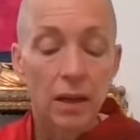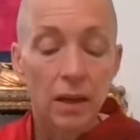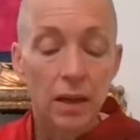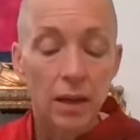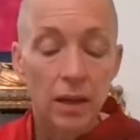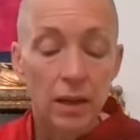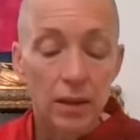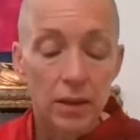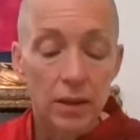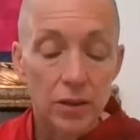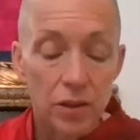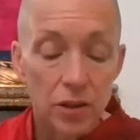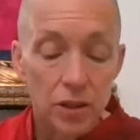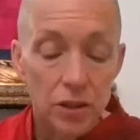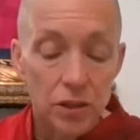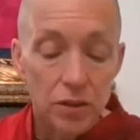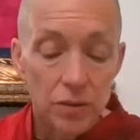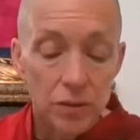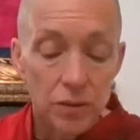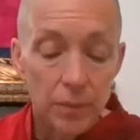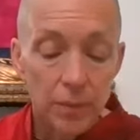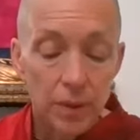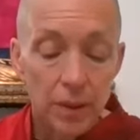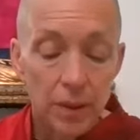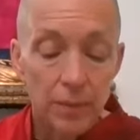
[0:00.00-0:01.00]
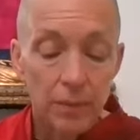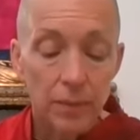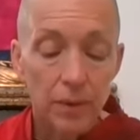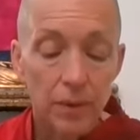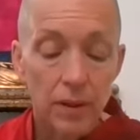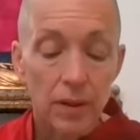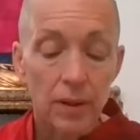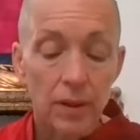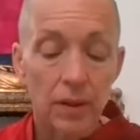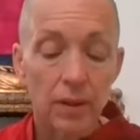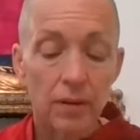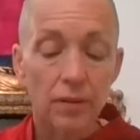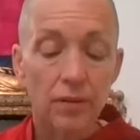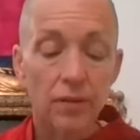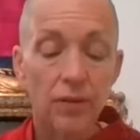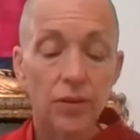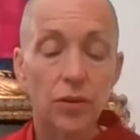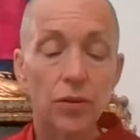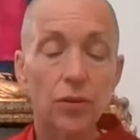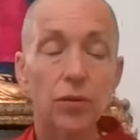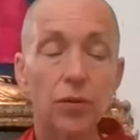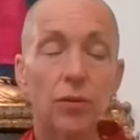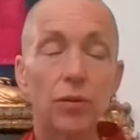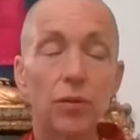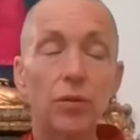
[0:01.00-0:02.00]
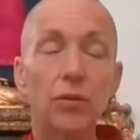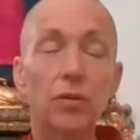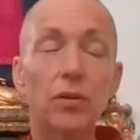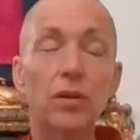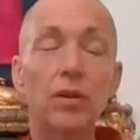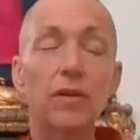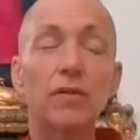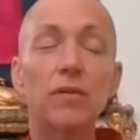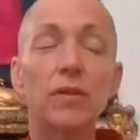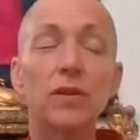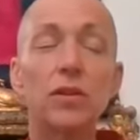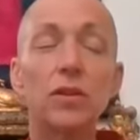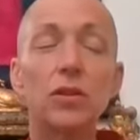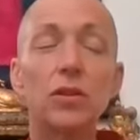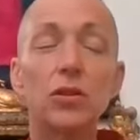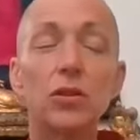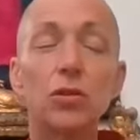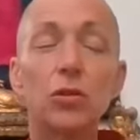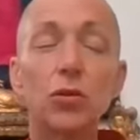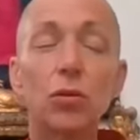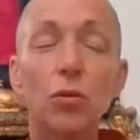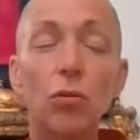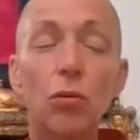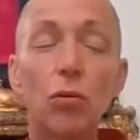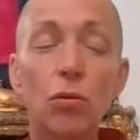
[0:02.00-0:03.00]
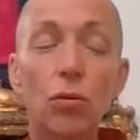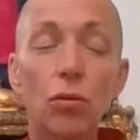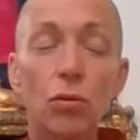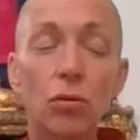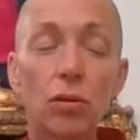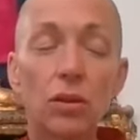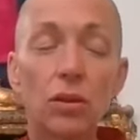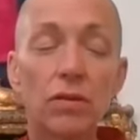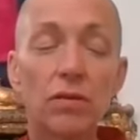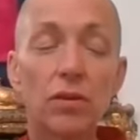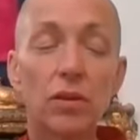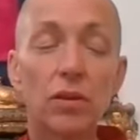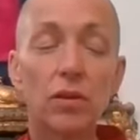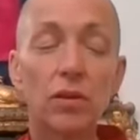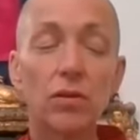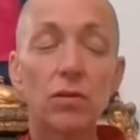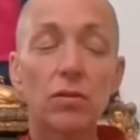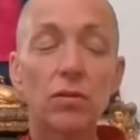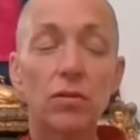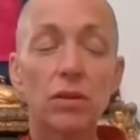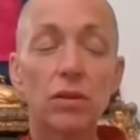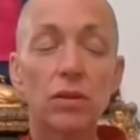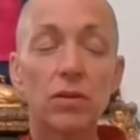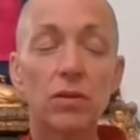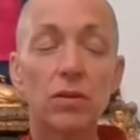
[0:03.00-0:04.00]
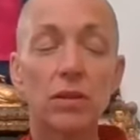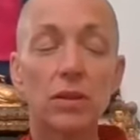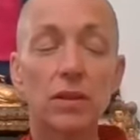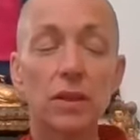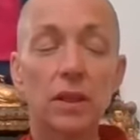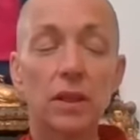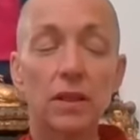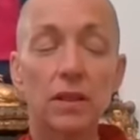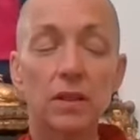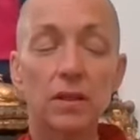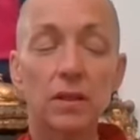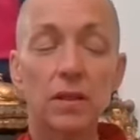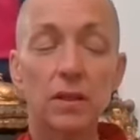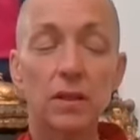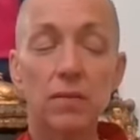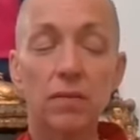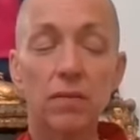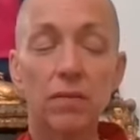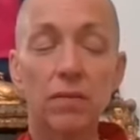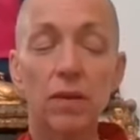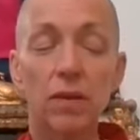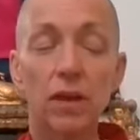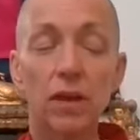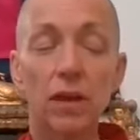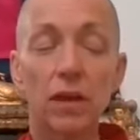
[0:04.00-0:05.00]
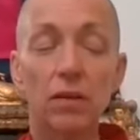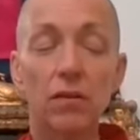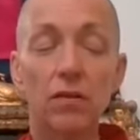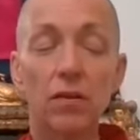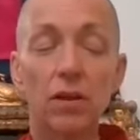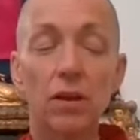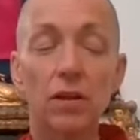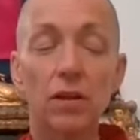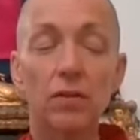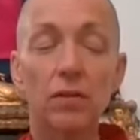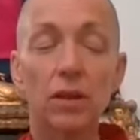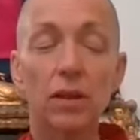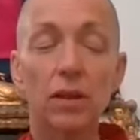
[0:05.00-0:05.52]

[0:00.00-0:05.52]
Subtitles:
And just remember, if it's at all difficult to send some feeling of love and